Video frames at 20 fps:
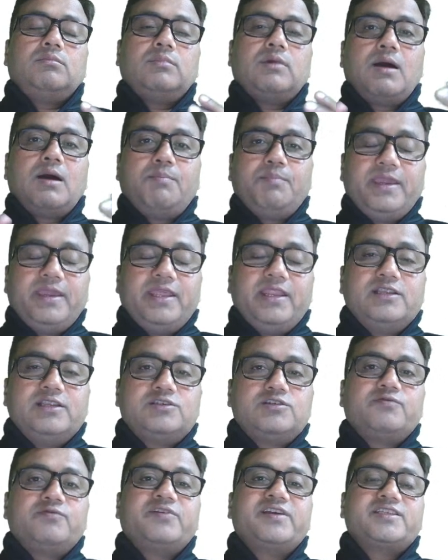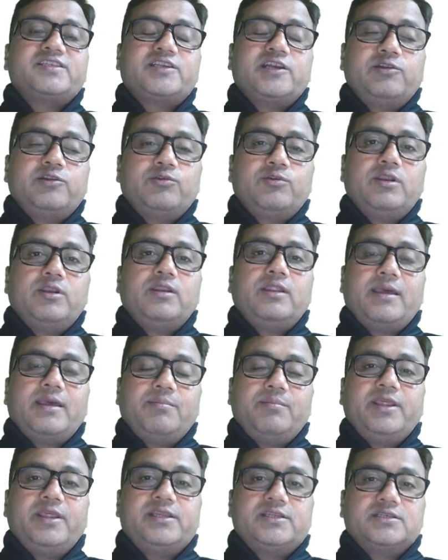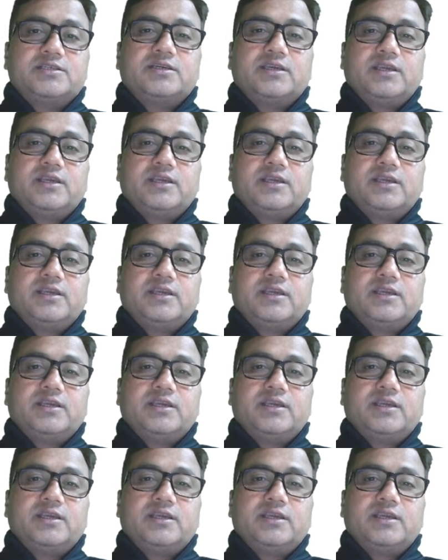appearance of extradural hemorrhage